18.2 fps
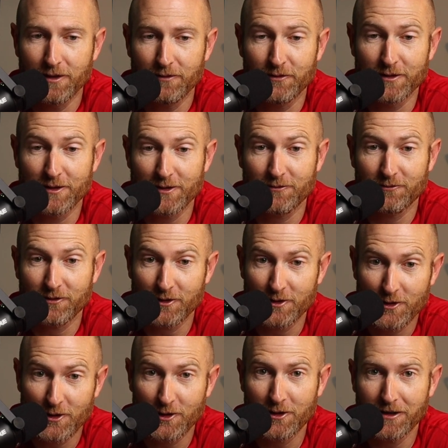if it's for
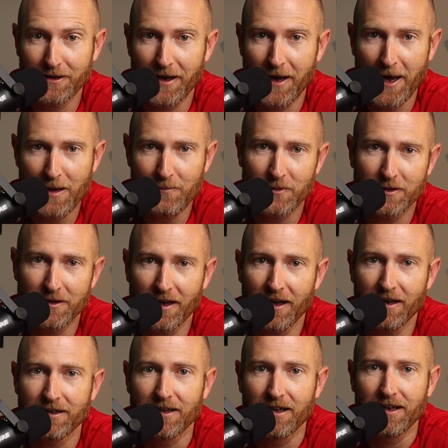sure going to happen
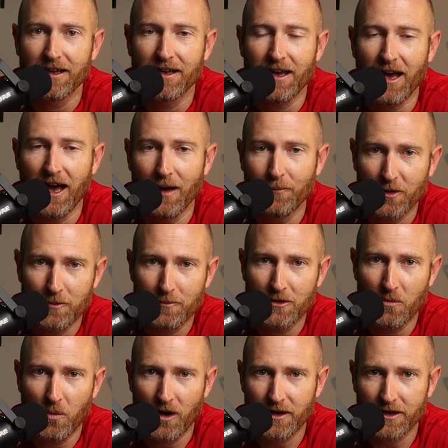yet. I'm going to
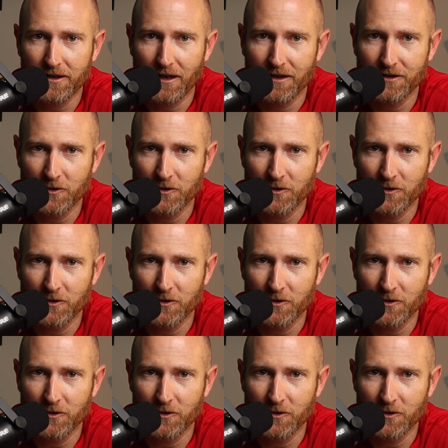be working on